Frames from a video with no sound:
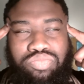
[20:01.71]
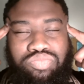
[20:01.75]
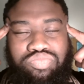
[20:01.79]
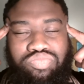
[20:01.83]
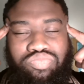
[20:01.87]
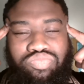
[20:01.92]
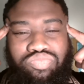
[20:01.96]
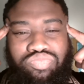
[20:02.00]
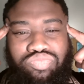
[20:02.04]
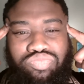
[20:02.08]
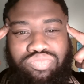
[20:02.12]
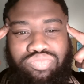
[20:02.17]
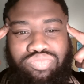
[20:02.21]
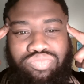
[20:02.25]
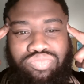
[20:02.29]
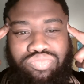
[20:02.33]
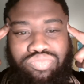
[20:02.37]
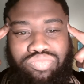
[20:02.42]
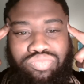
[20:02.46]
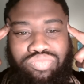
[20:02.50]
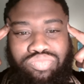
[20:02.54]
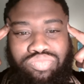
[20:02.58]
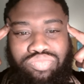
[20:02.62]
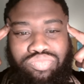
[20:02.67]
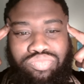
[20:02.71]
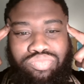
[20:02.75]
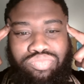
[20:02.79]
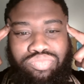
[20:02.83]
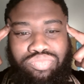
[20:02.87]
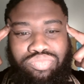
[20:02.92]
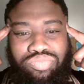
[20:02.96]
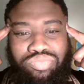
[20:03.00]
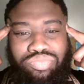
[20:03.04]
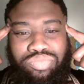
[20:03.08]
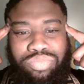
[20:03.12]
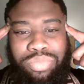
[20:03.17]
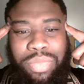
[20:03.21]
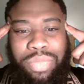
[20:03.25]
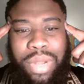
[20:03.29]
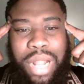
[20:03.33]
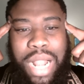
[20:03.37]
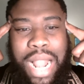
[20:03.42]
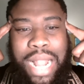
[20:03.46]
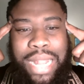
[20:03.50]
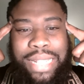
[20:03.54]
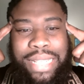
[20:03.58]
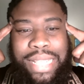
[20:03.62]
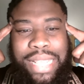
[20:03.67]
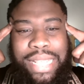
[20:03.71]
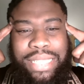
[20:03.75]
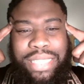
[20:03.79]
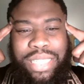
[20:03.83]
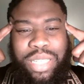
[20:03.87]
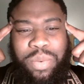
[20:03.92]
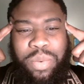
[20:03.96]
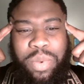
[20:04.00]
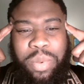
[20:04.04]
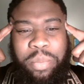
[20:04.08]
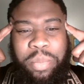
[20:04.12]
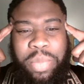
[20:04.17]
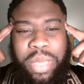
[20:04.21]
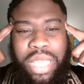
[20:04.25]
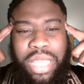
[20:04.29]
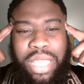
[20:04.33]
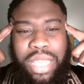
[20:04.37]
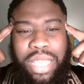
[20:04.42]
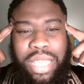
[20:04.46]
hmm, I guess no it pressure. would